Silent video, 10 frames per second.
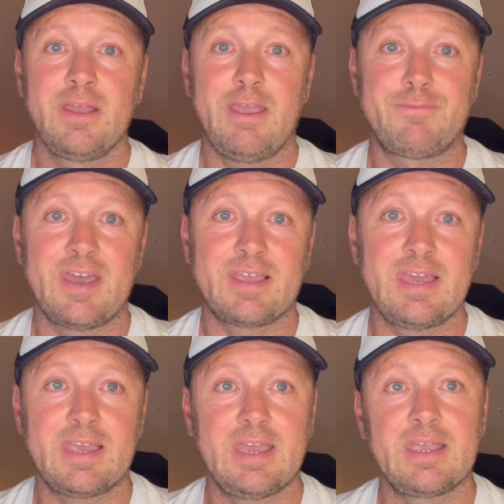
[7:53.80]
if they're
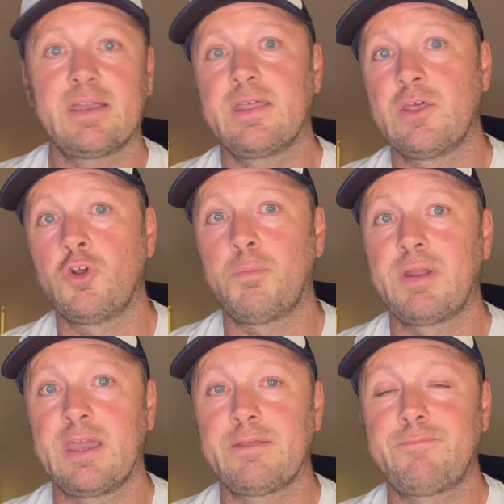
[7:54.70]
kicking and they're not
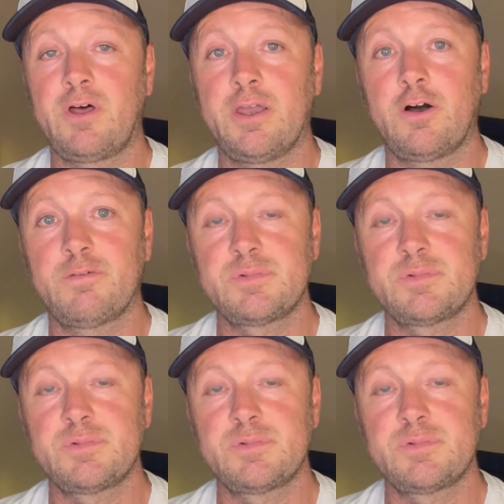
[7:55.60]
playing the fly half